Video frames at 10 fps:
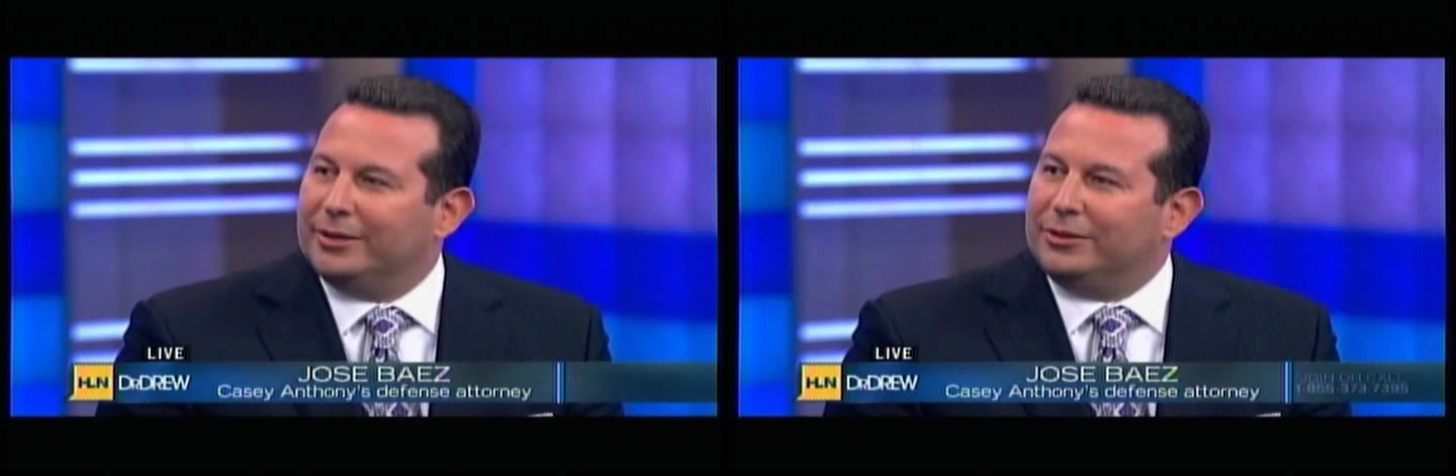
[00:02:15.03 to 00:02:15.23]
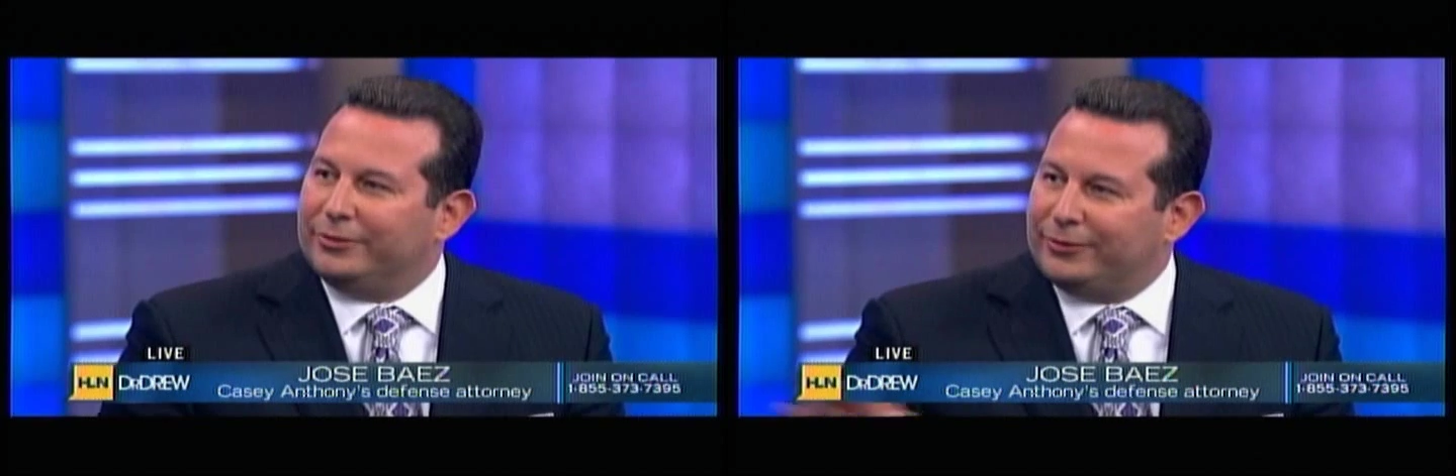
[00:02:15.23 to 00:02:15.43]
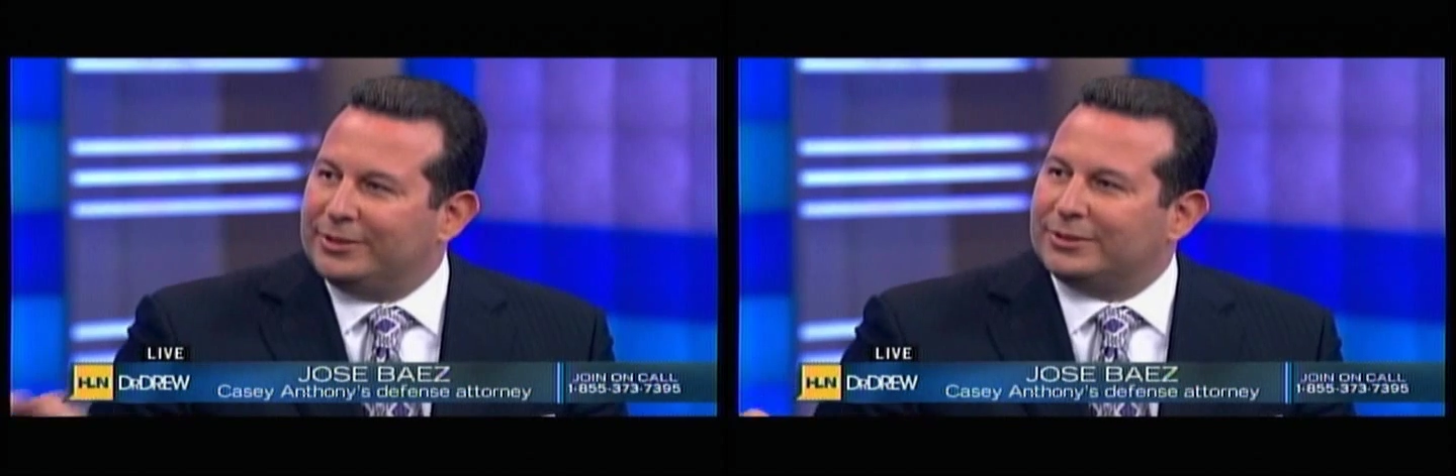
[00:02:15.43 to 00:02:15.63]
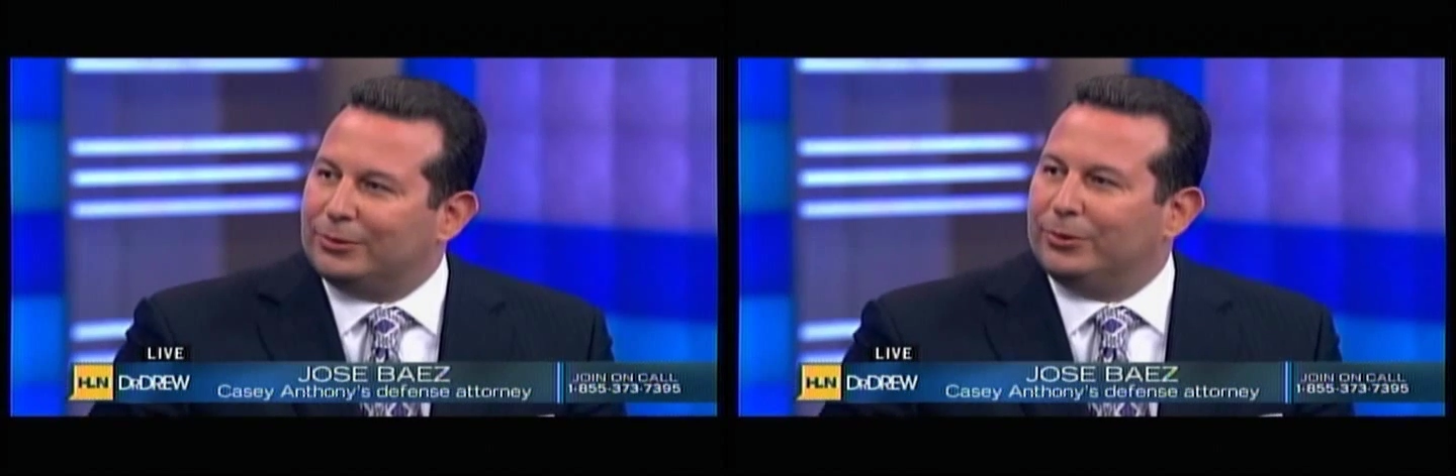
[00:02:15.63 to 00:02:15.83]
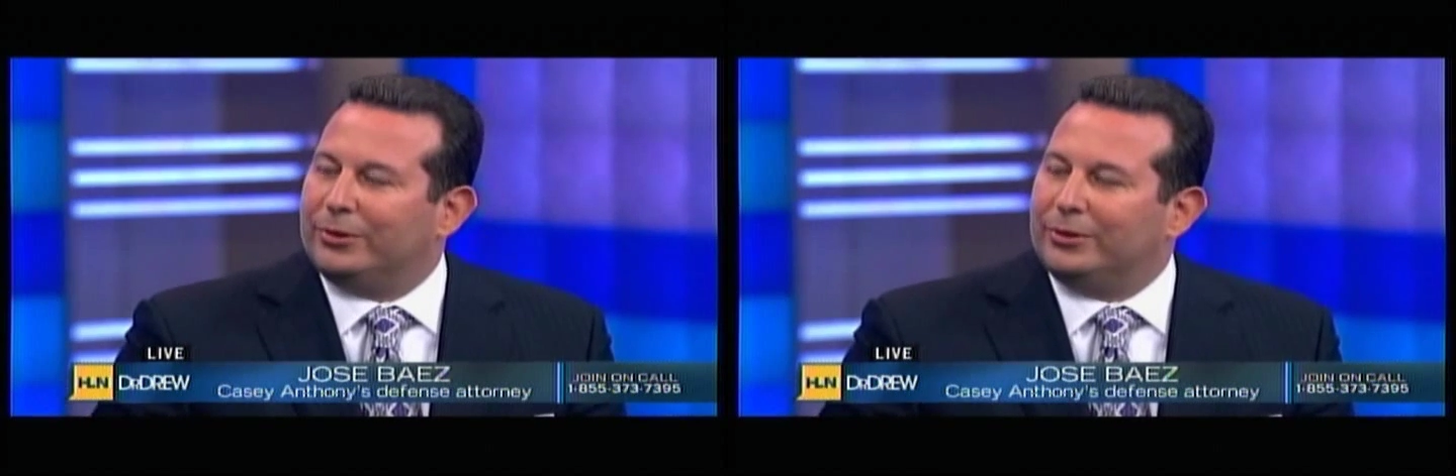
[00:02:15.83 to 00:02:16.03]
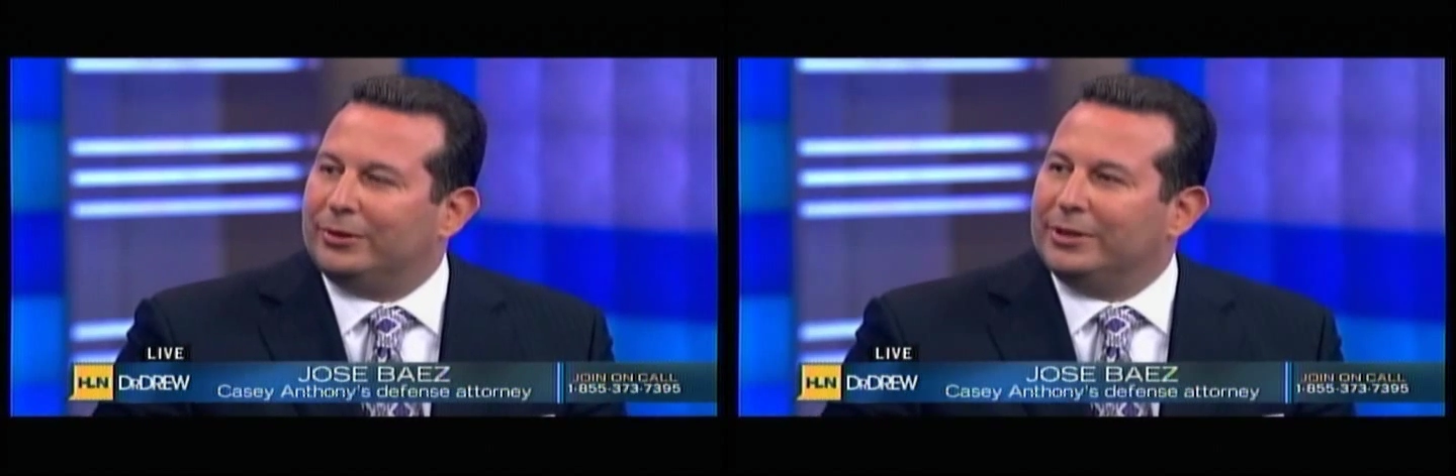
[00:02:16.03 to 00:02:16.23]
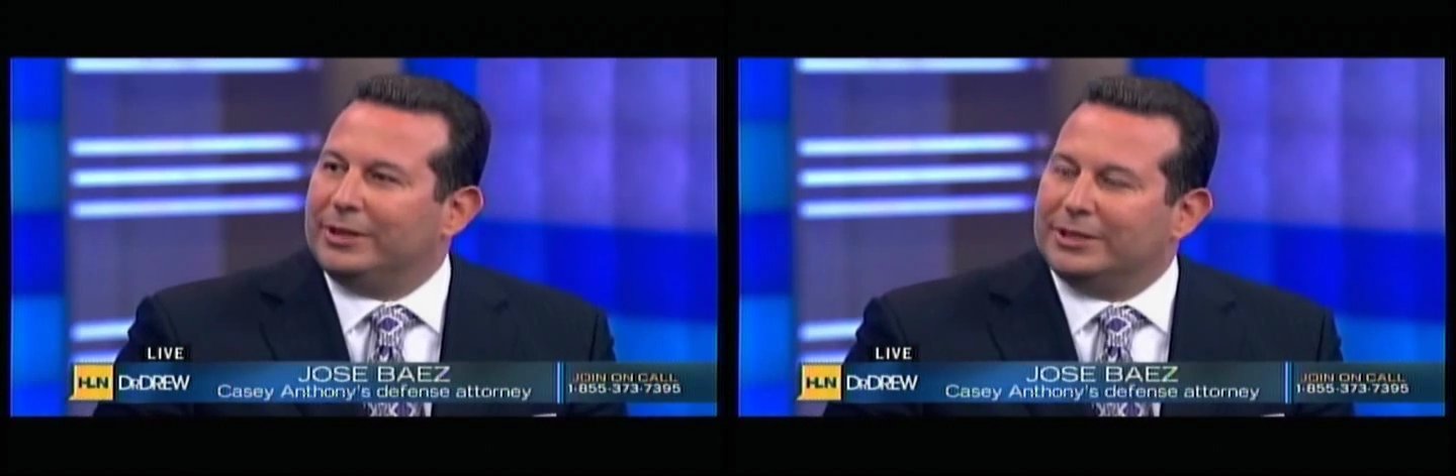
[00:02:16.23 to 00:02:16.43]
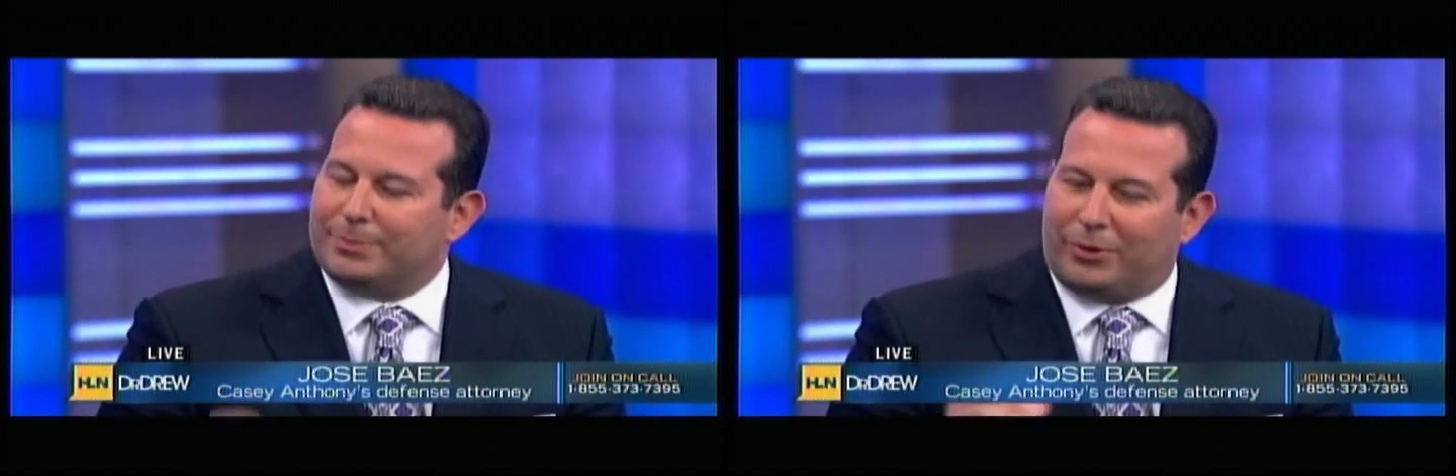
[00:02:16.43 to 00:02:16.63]
The defense lawyer
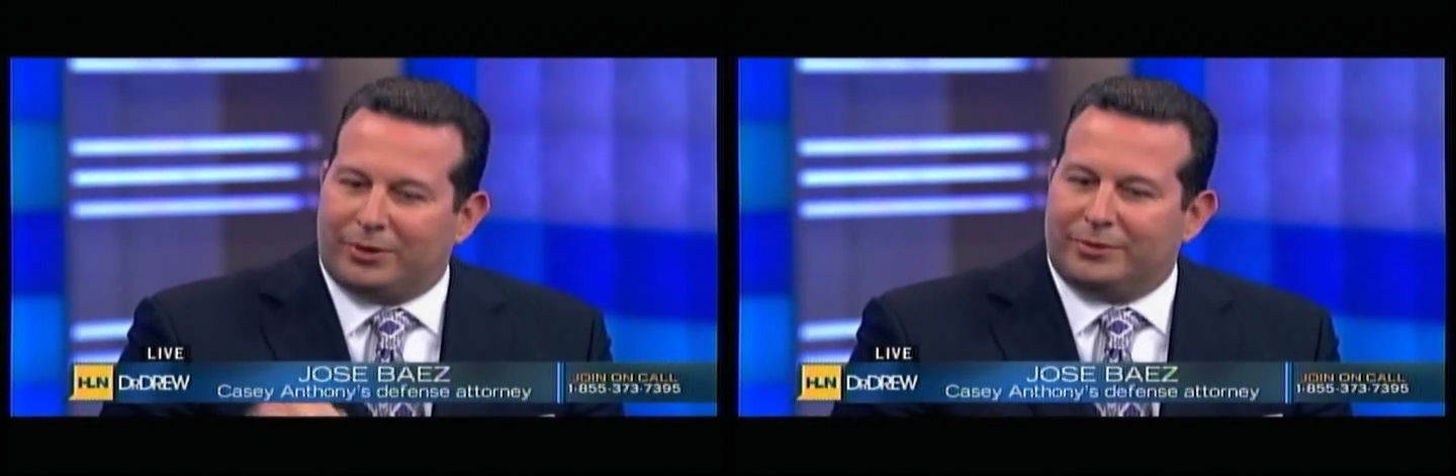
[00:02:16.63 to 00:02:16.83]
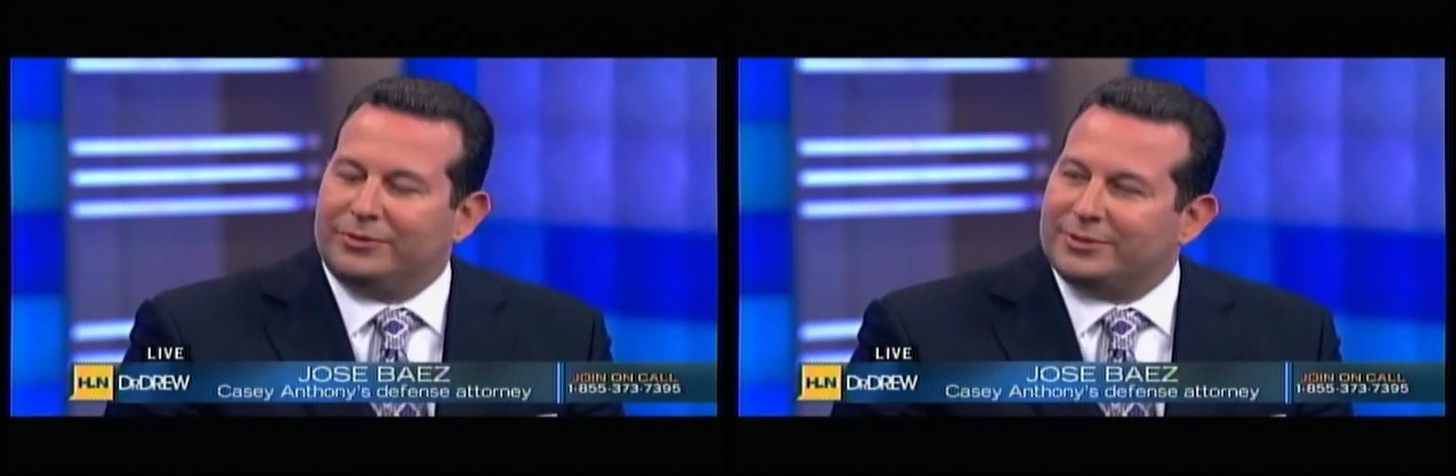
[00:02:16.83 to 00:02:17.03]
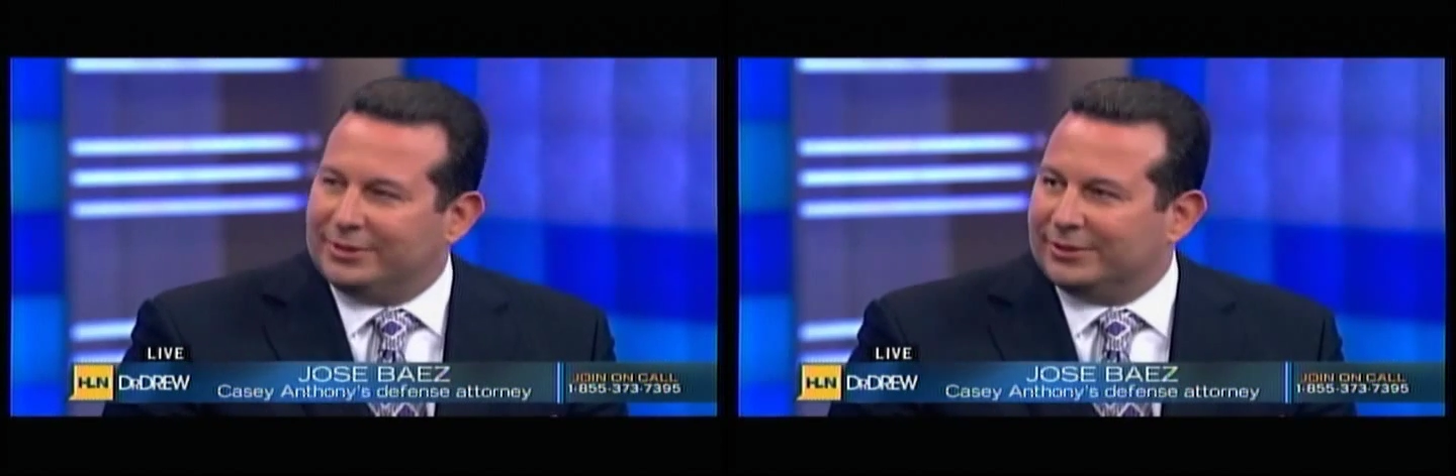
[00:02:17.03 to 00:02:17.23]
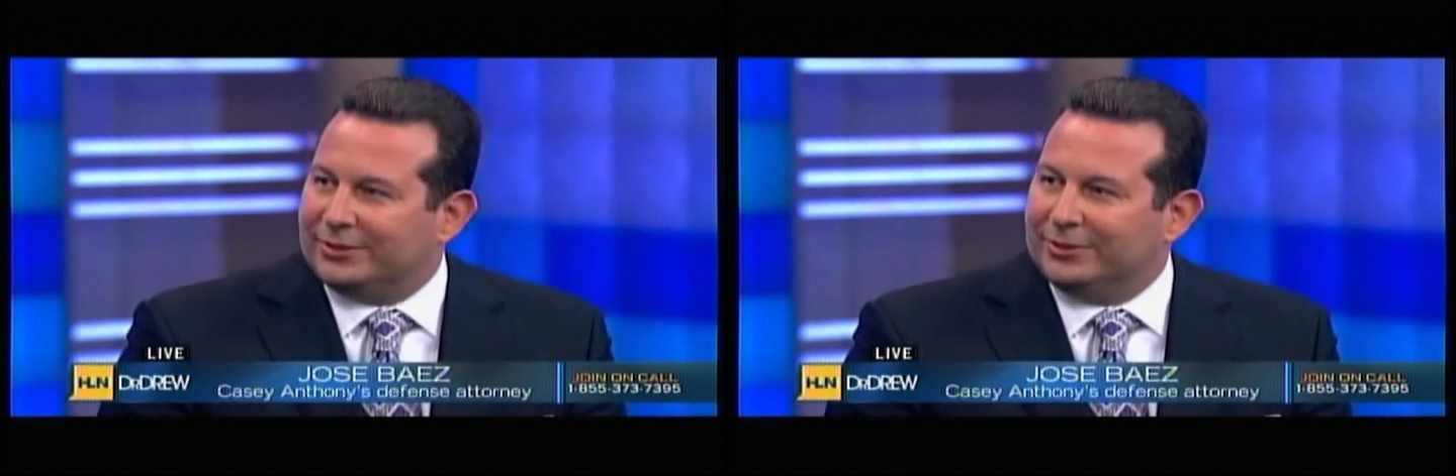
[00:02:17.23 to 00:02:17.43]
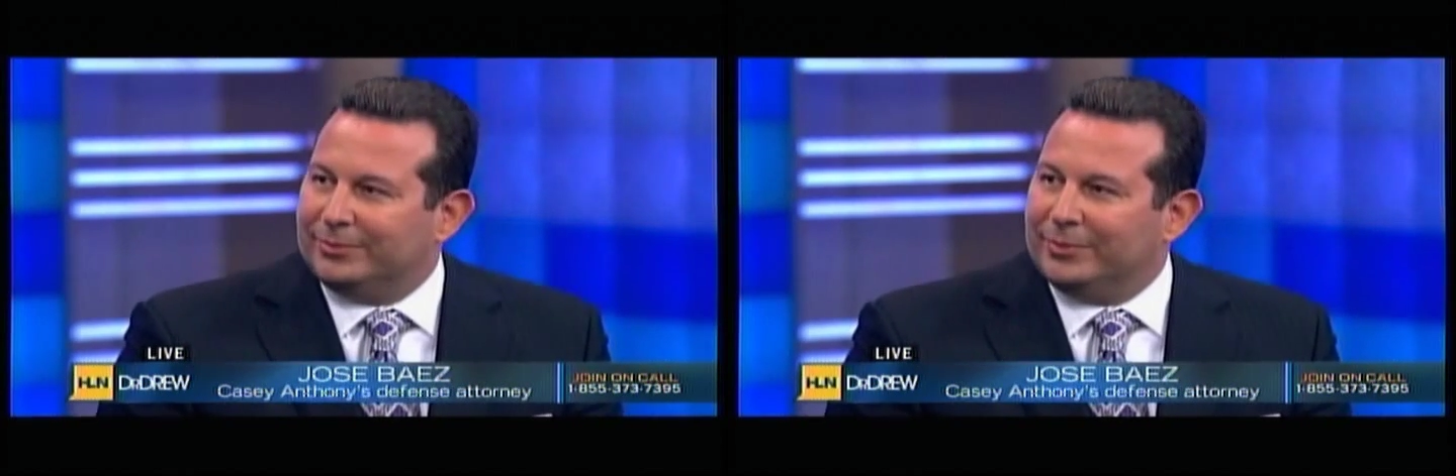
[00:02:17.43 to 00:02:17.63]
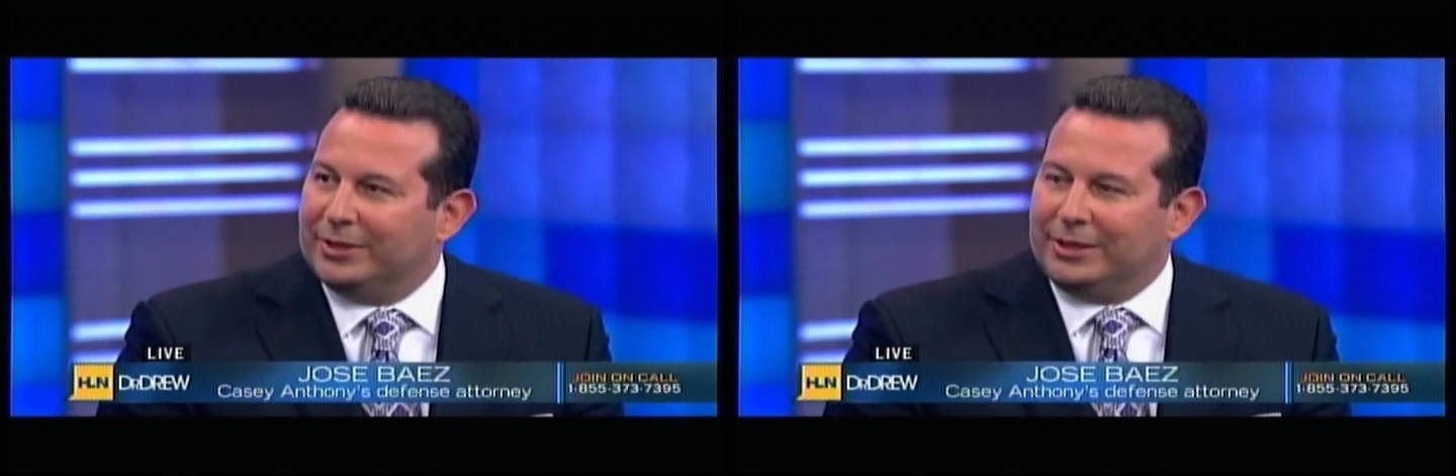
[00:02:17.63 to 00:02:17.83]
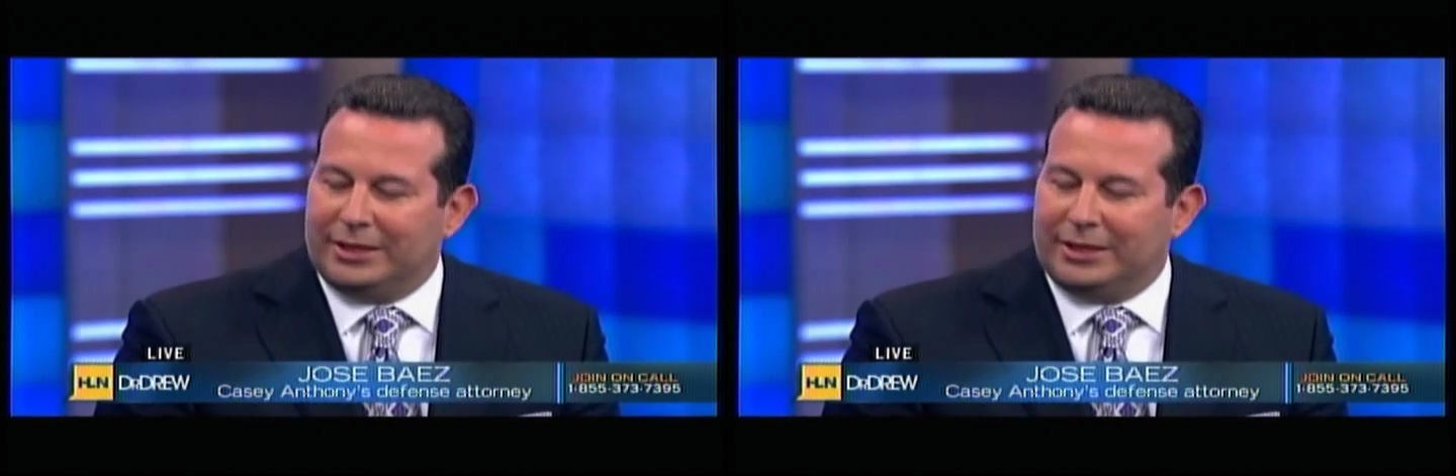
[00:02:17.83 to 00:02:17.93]
is part of the system.